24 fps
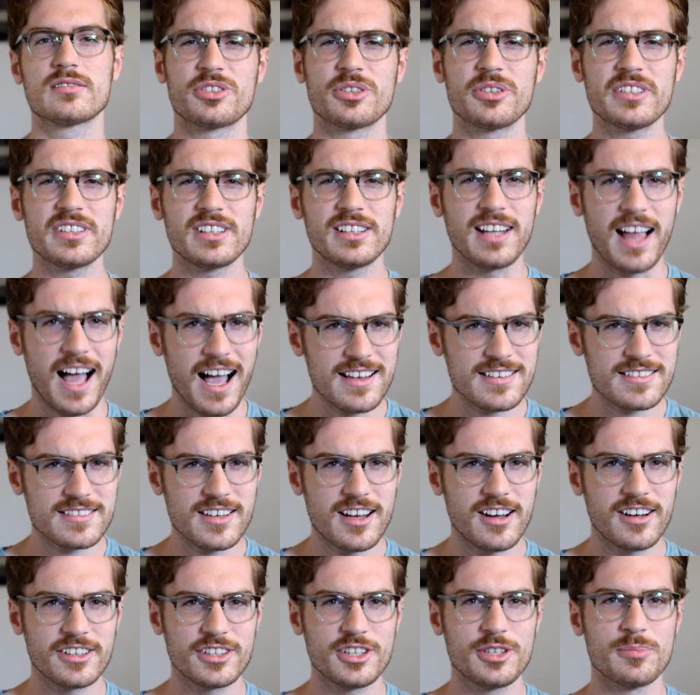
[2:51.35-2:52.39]
During the last
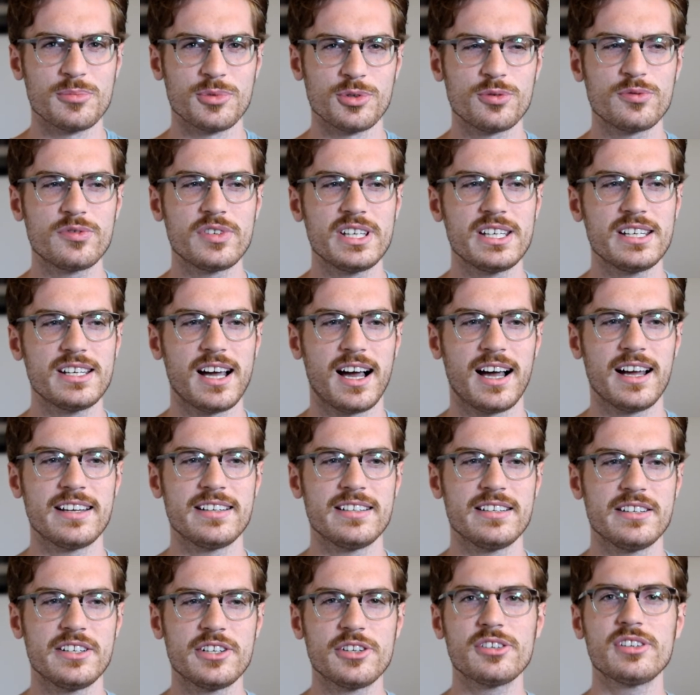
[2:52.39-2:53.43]
song in the movie, I
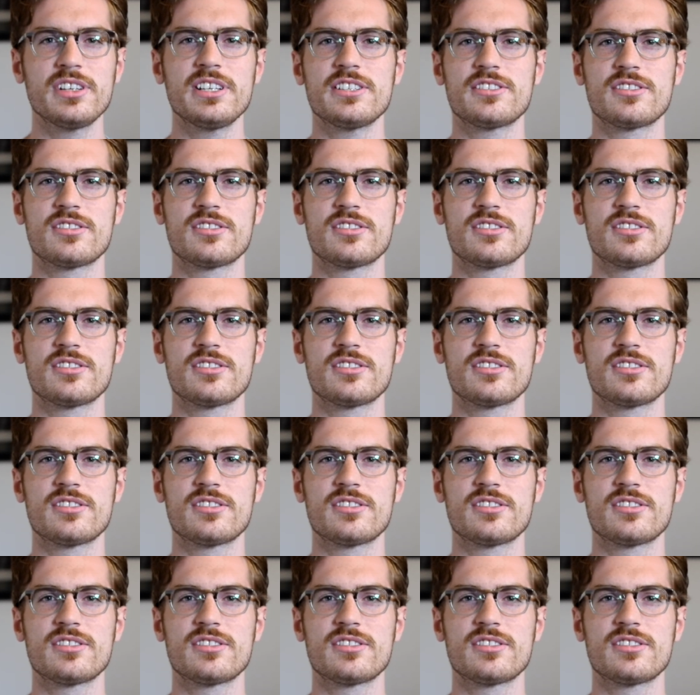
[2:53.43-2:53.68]
nearly